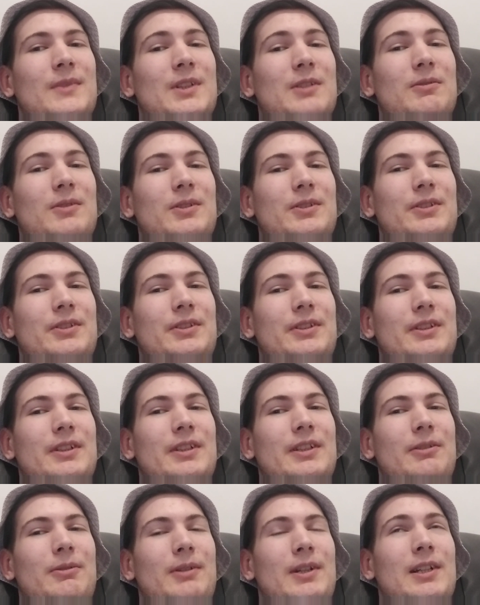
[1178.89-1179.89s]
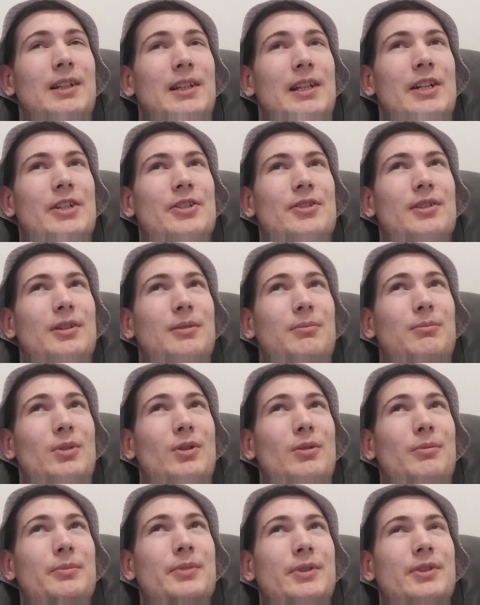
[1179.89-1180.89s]
It was a real actual
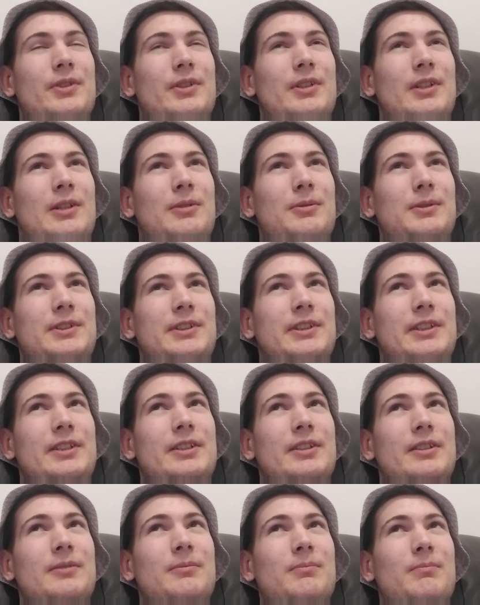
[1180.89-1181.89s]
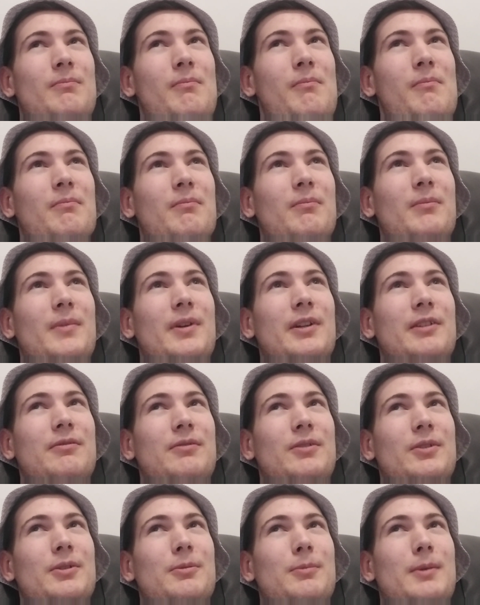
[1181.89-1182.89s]
bombs in our city at
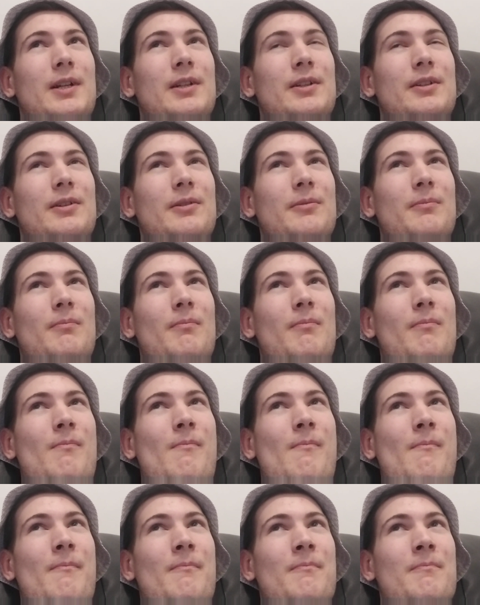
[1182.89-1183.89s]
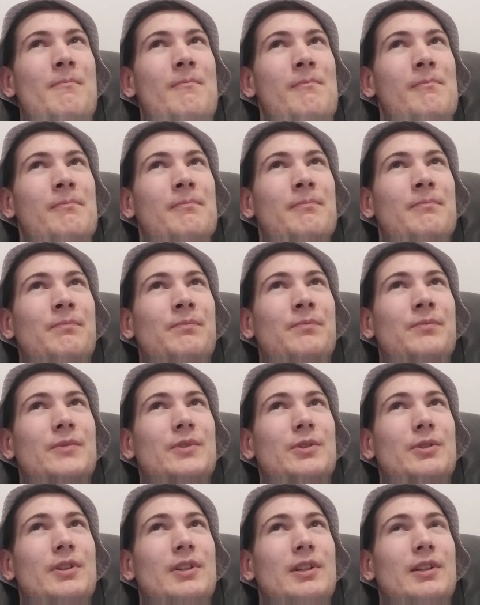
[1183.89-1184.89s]
420.
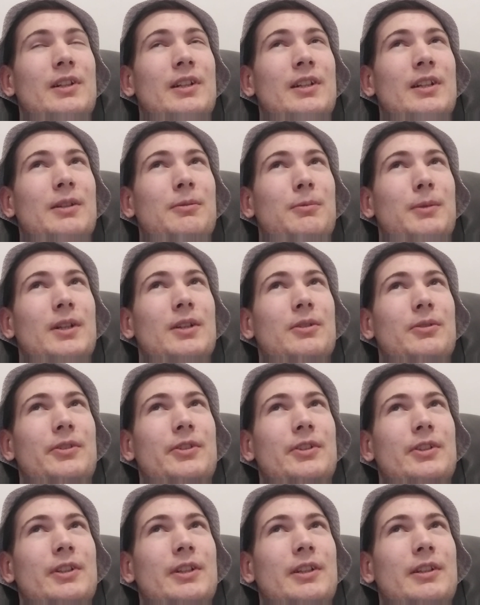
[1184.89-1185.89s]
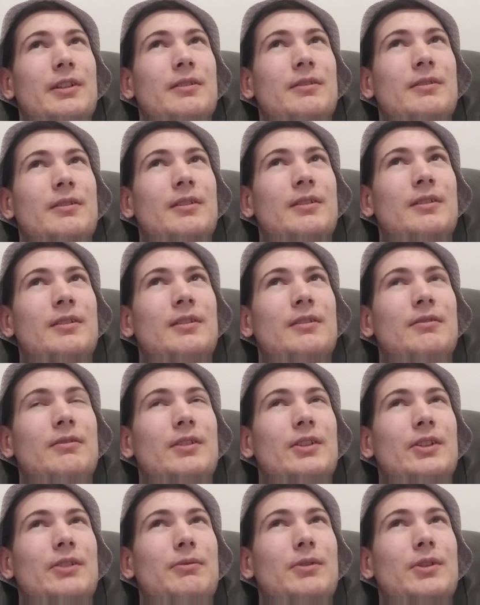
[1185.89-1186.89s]
Real, and we could see.
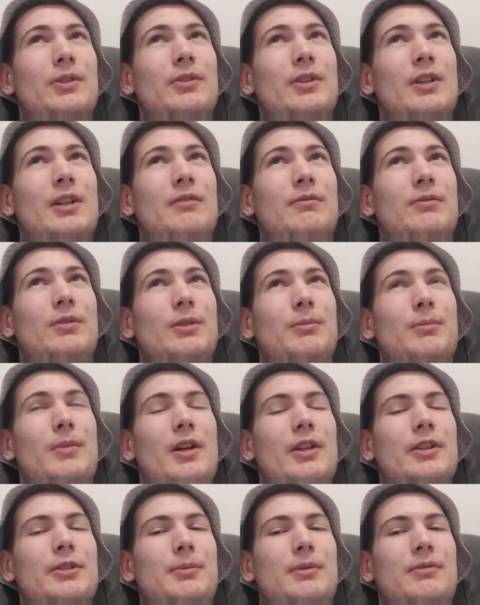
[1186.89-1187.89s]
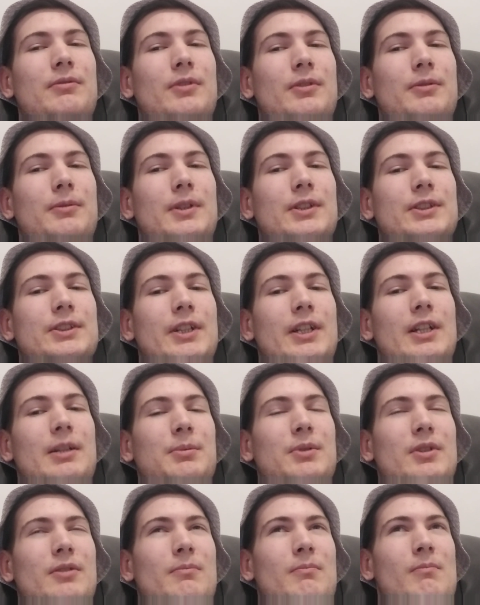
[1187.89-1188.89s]
We were there for a month before we
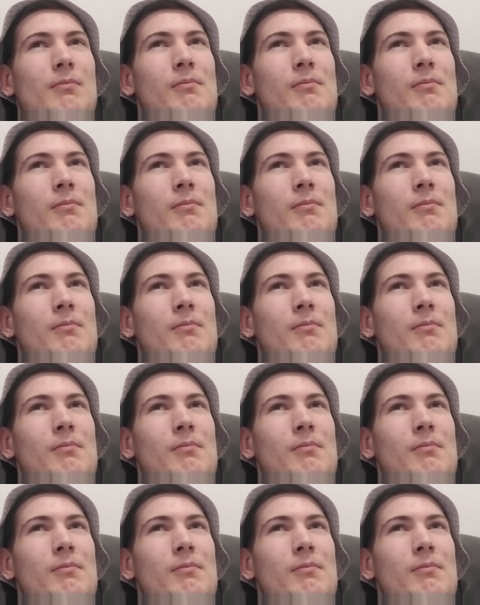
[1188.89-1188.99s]
escaped.